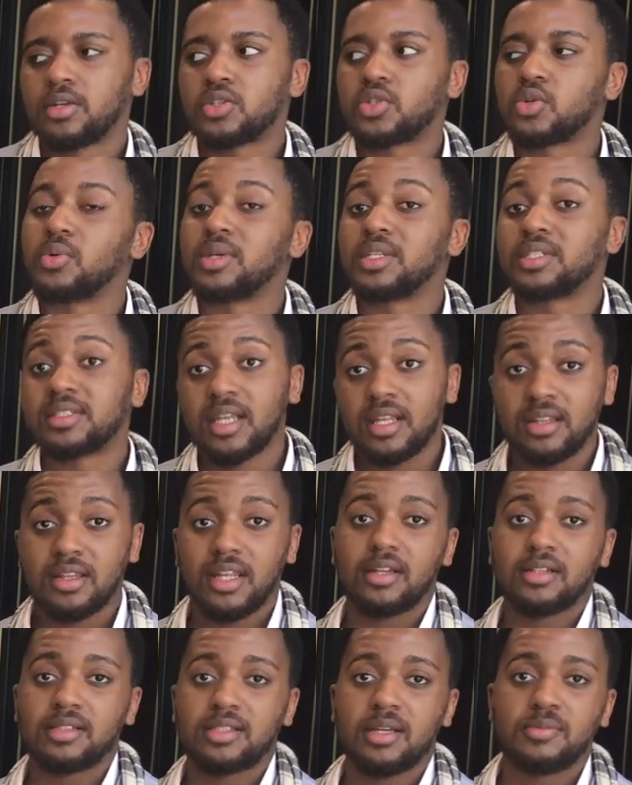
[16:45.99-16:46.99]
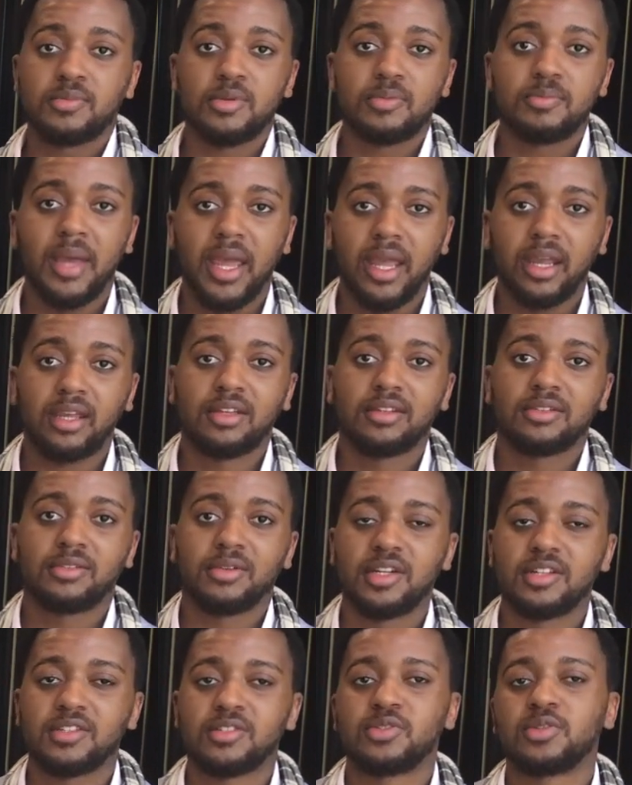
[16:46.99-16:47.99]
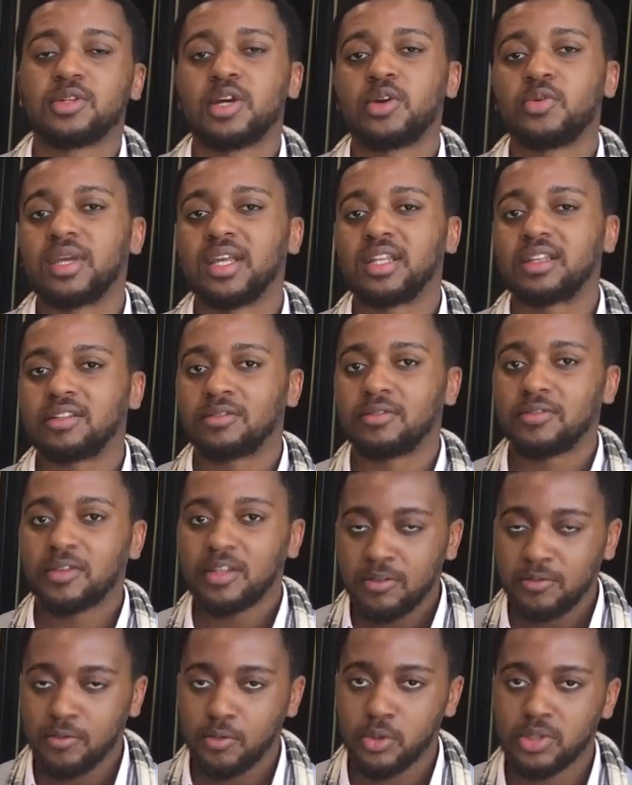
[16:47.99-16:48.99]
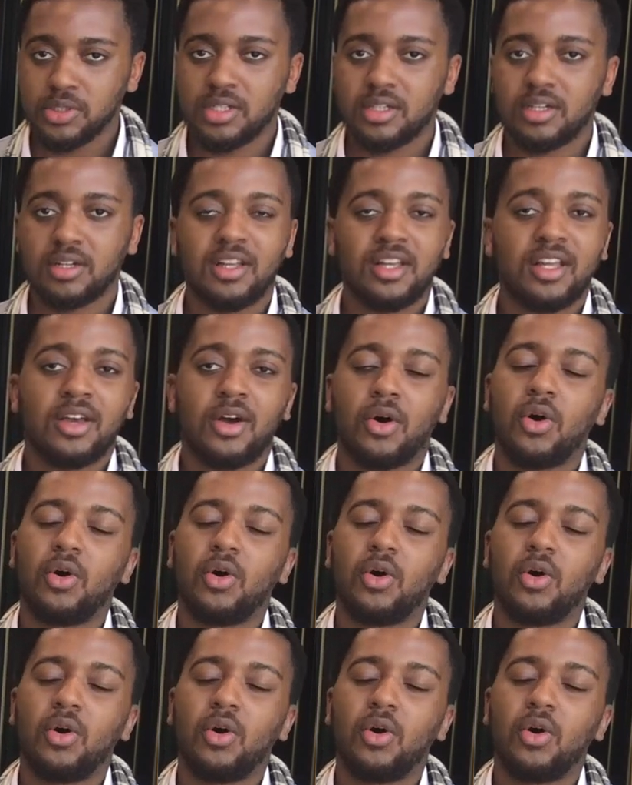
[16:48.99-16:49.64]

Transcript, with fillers: So we sent that sample back, right? So now we get the fifth version.